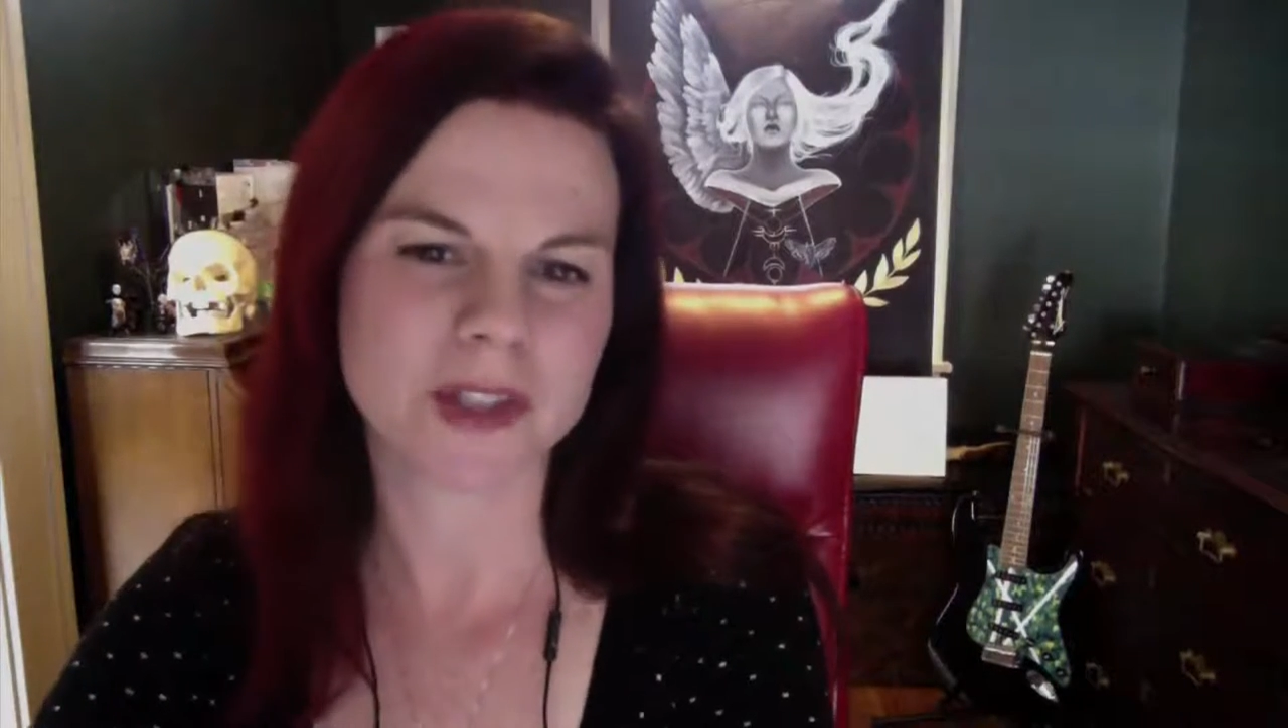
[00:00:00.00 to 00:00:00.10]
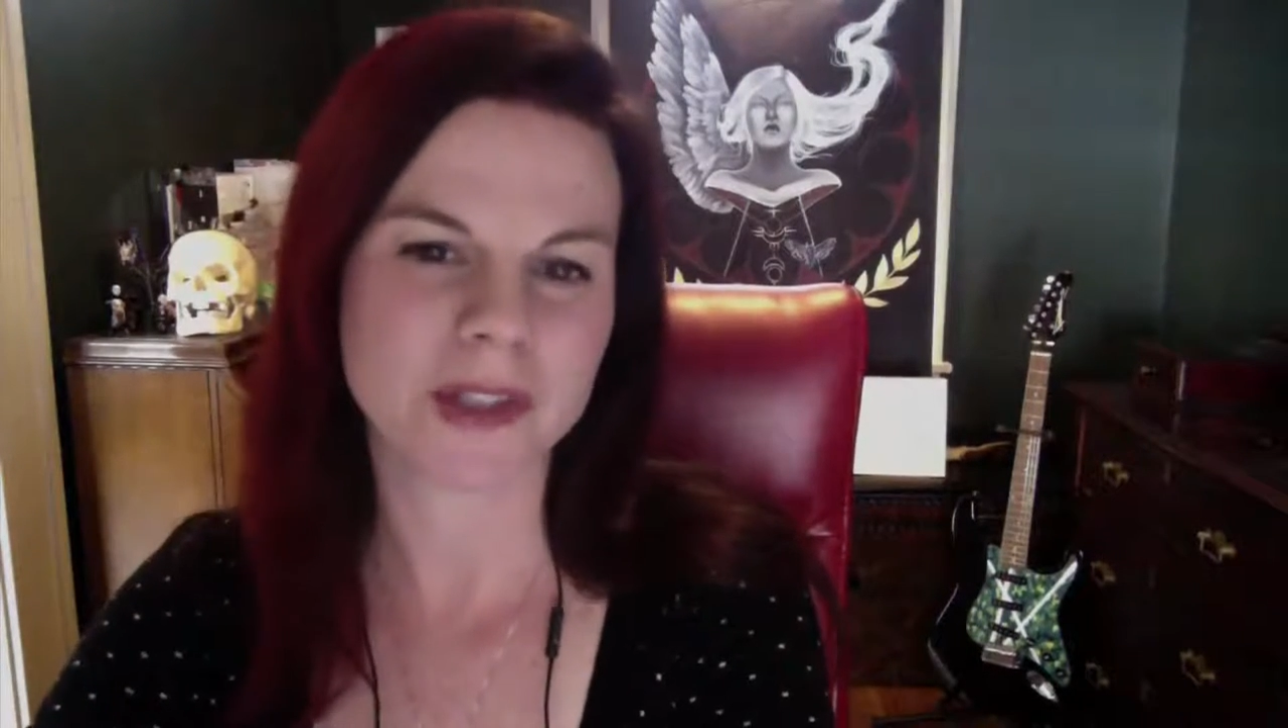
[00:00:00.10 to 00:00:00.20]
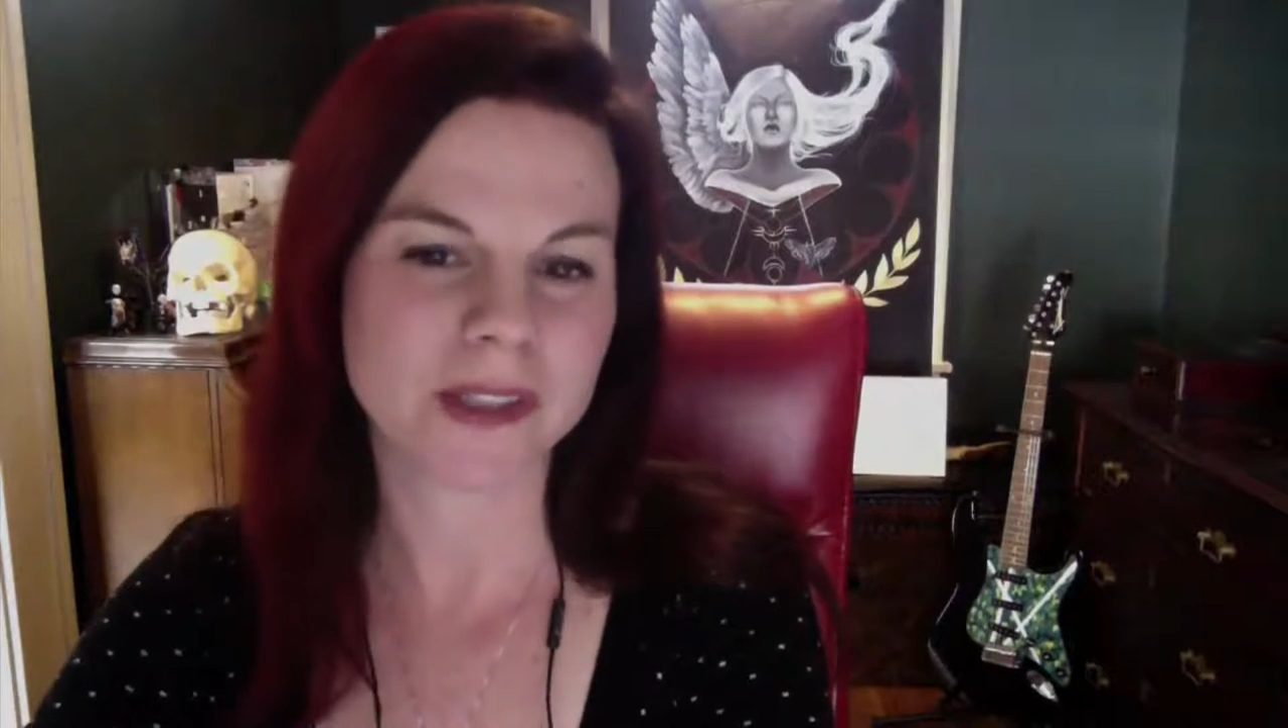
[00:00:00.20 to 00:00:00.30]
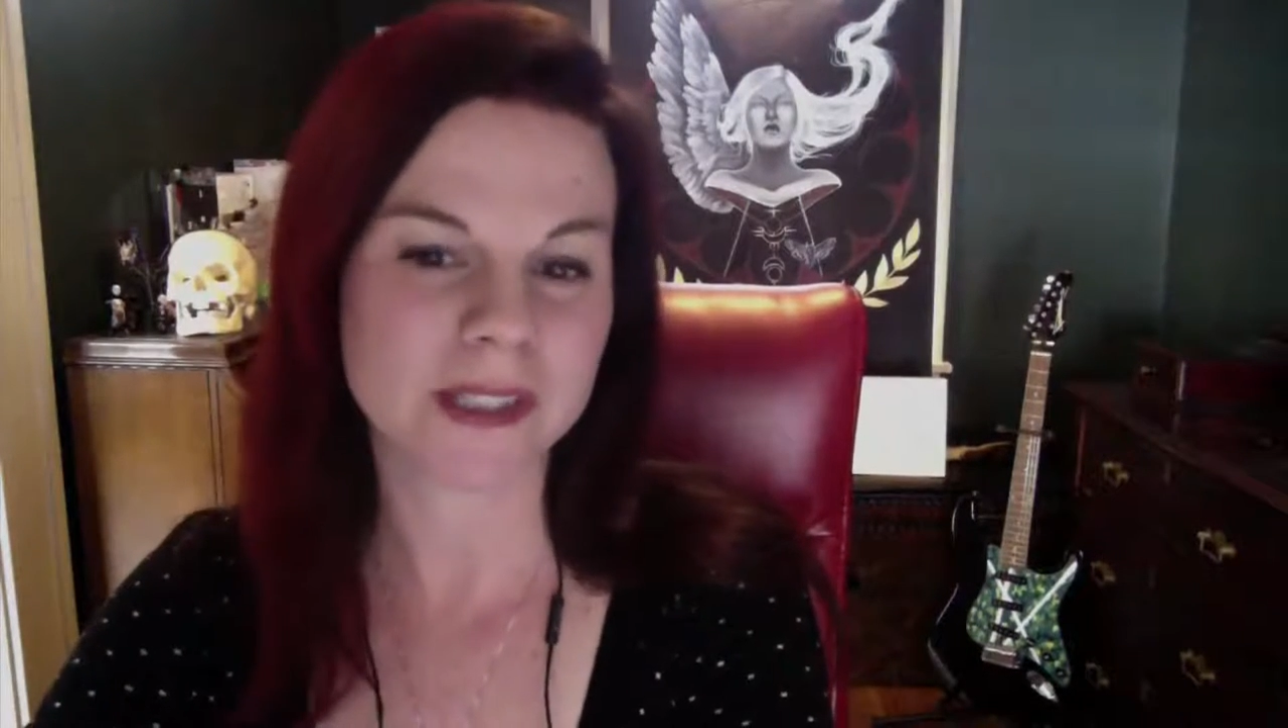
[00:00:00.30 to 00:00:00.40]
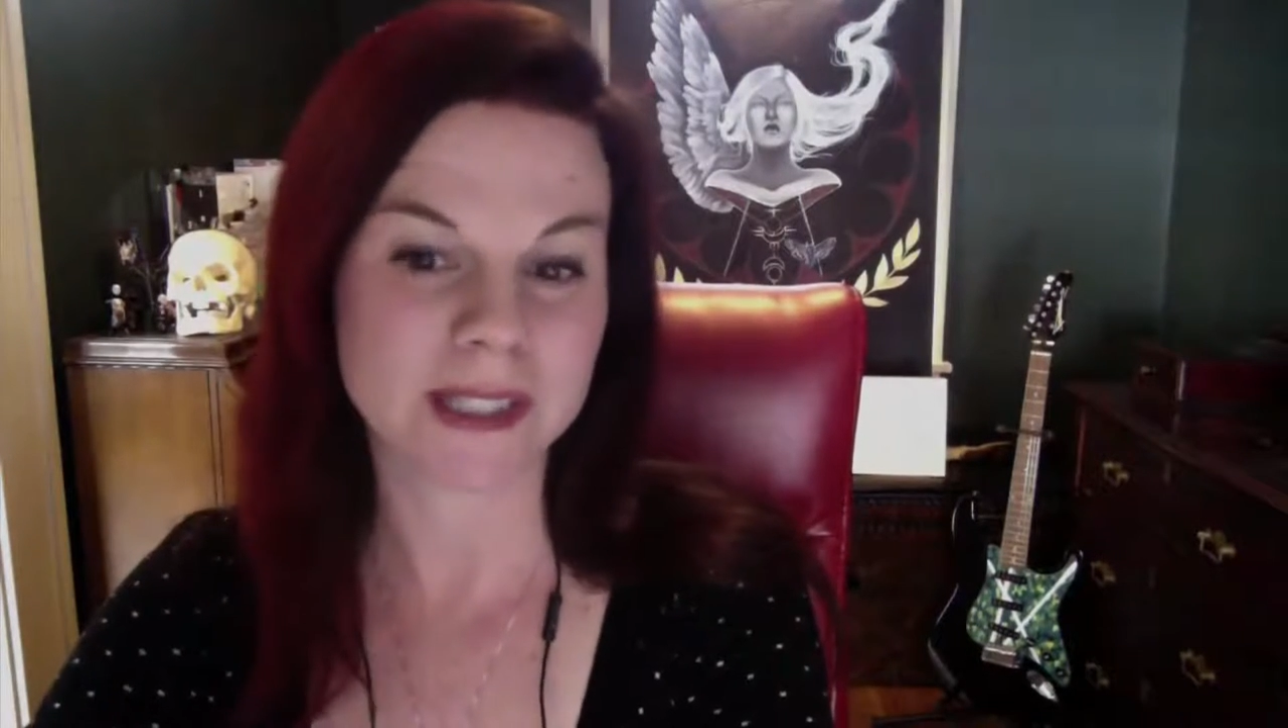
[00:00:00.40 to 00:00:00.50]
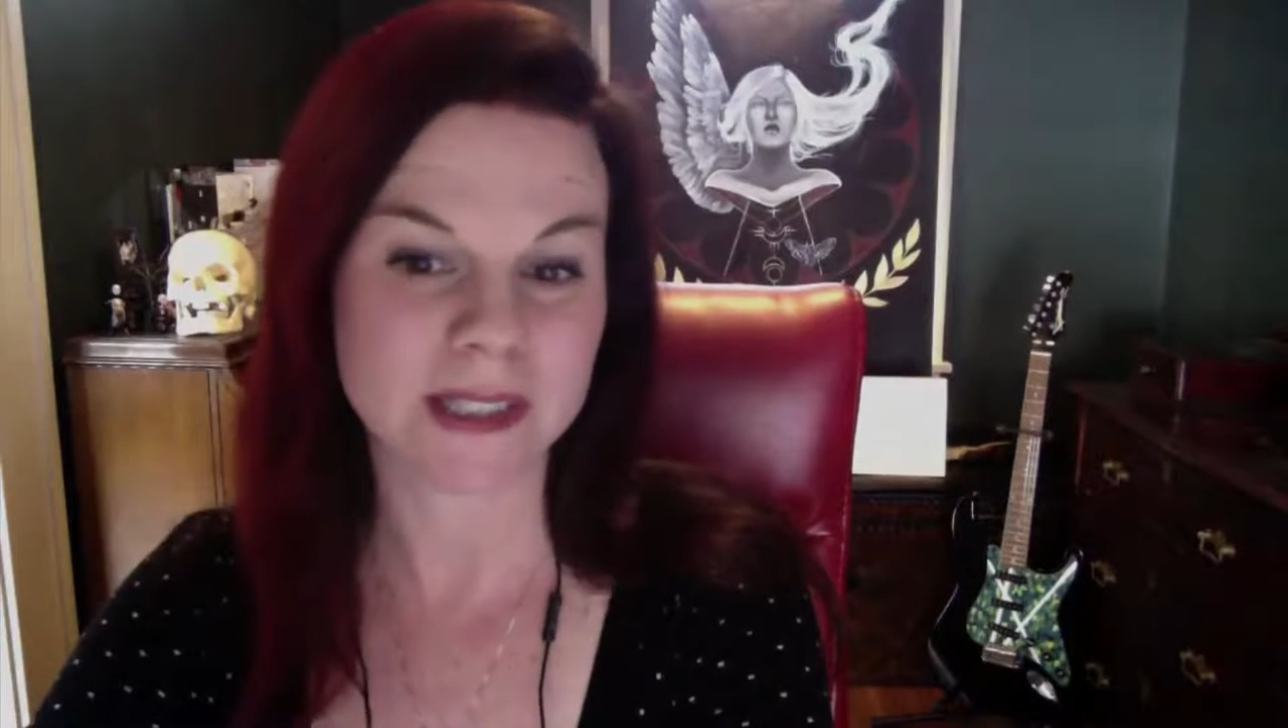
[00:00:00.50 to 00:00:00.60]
maternity